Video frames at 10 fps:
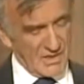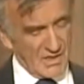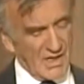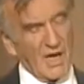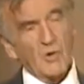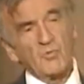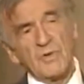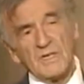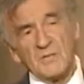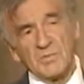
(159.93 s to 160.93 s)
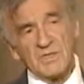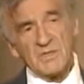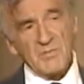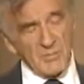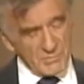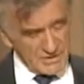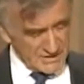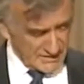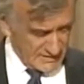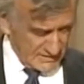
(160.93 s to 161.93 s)
How will it be
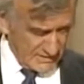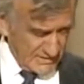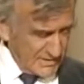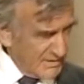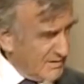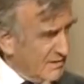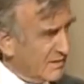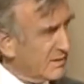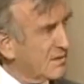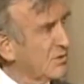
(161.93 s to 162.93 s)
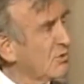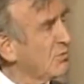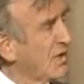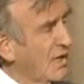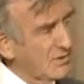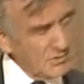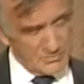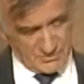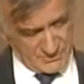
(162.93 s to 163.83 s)
remembered in the new millennium?